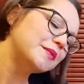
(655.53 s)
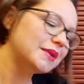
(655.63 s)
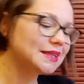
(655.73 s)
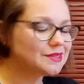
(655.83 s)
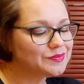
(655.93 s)

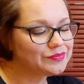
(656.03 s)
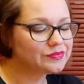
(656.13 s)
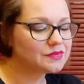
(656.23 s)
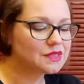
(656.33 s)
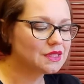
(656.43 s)
but
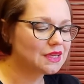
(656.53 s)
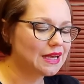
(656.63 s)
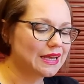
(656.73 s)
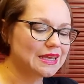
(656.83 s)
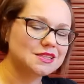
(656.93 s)

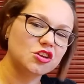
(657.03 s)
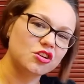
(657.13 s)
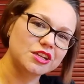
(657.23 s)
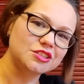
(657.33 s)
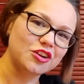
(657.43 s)
I guess
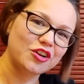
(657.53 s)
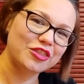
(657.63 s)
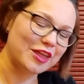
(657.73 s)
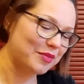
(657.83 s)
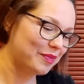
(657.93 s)
orange aren't
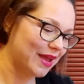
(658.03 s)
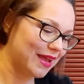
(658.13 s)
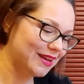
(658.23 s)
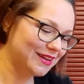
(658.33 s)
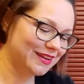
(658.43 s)
that
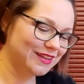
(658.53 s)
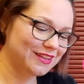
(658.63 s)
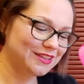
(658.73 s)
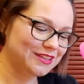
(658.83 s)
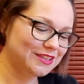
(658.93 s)
bad.
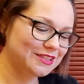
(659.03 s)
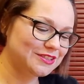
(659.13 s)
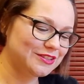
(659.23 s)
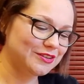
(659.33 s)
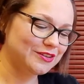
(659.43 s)

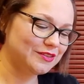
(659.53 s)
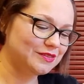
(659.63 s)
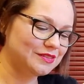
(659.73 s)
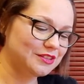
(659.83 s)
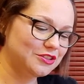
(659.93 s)
So
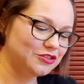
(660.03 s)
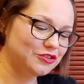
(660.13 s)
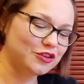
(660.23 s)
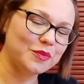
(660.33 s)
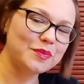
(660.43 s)
you should
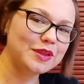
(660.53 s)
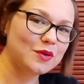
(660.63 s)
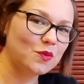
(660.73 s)
drop me a